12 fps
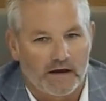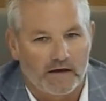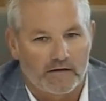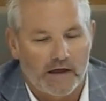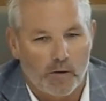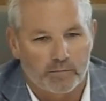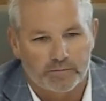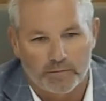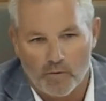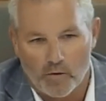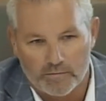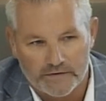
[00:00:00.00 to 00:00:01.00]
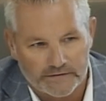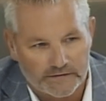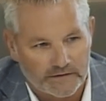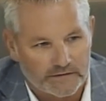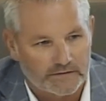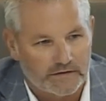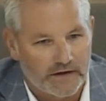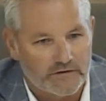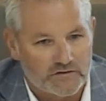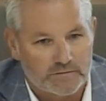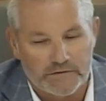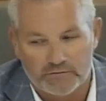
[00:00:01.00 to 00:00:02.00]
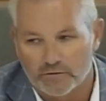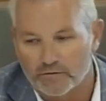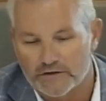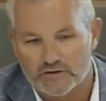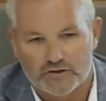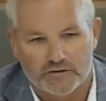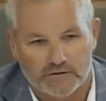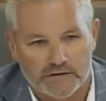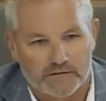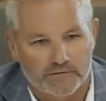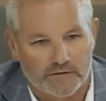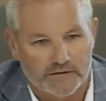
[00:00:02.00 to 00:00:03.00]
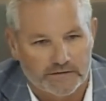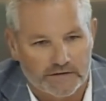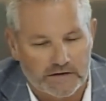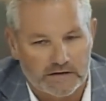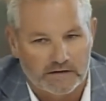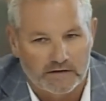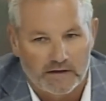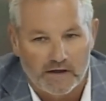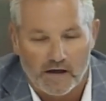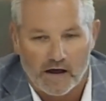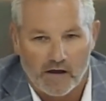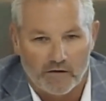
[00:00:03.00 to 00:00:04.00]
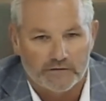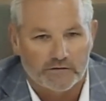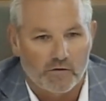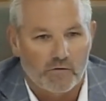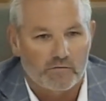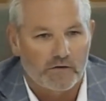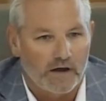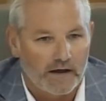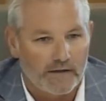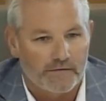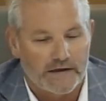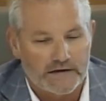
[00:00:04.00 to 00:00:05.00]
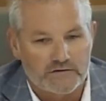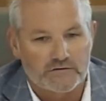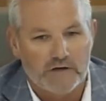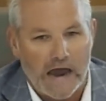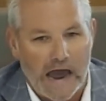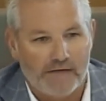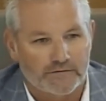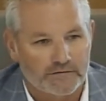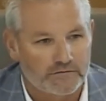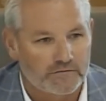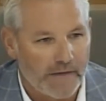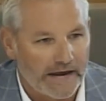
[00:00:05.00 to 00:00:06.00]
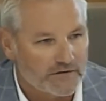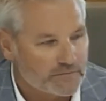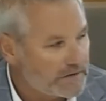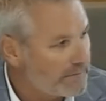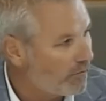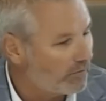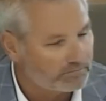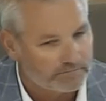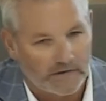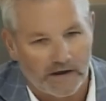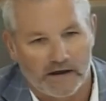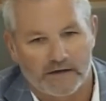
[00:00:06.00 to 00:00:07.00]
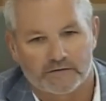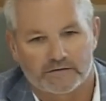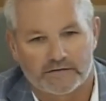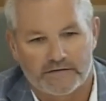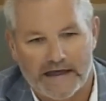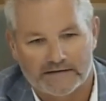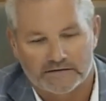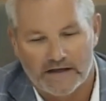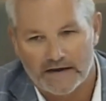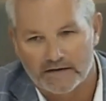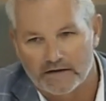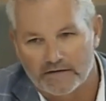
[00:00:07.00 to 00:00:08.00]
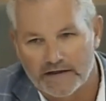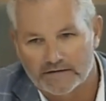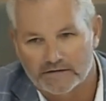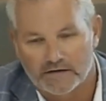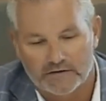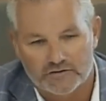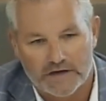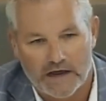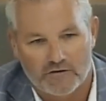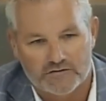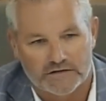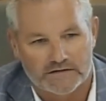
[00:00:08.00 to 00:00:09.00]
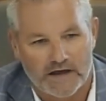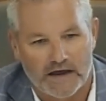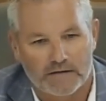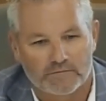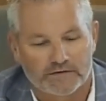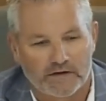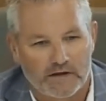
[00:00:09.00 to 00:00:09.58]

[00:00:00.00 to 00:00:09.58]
help promote business, and just be really a cheerleader for the city. Also, they do have to manage people. That's a challenge at times.